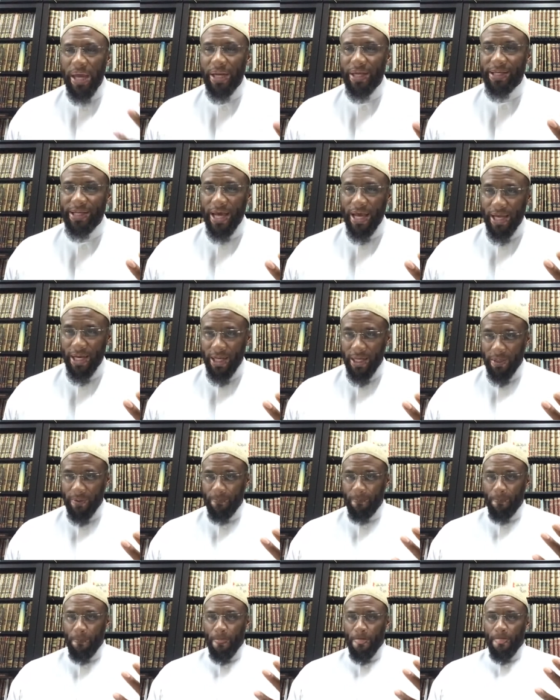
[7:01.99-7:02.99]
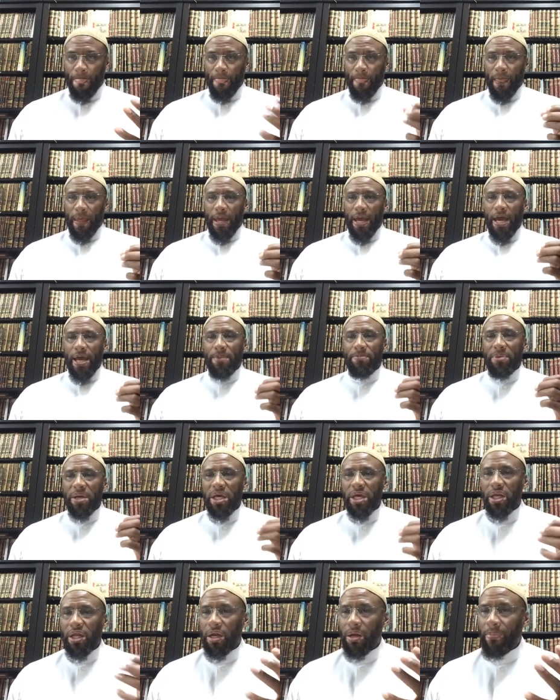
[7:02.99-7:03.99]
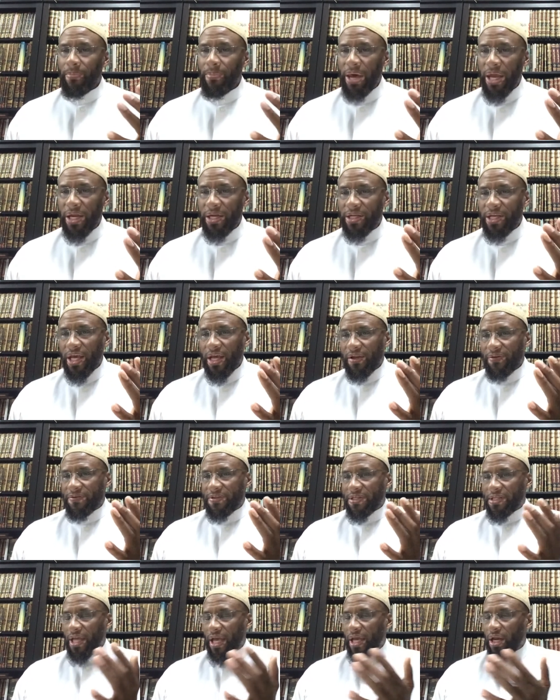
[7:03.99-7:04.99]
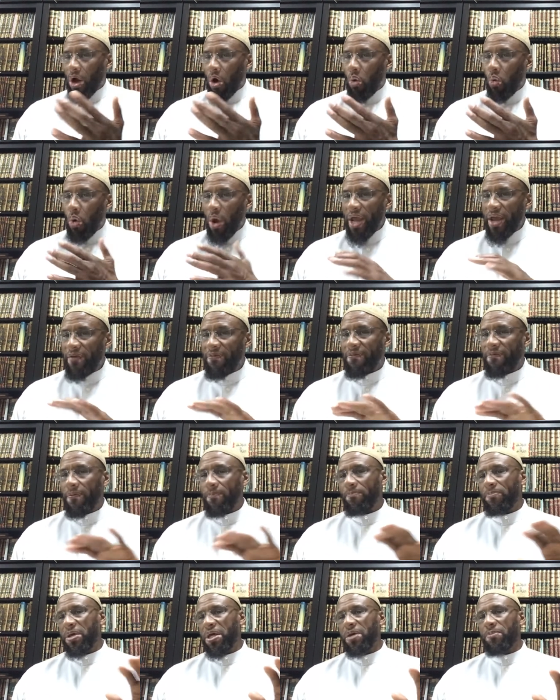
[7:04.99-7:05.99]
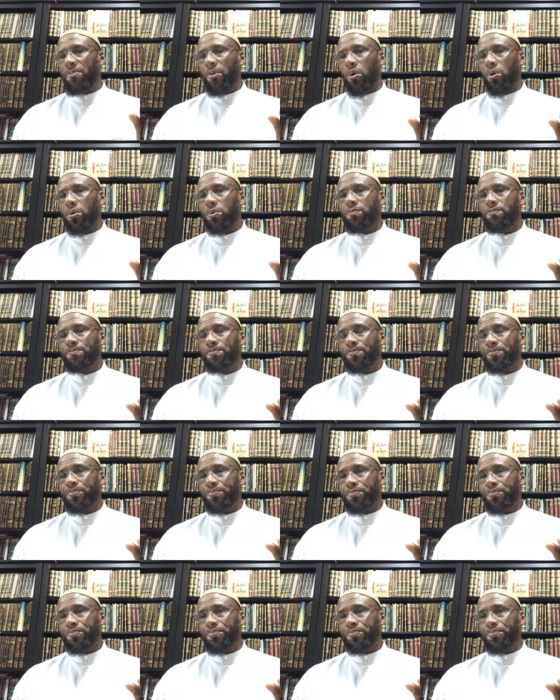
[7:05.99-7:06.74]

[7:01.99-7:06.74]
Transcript: meditating and being in a meditative state away from people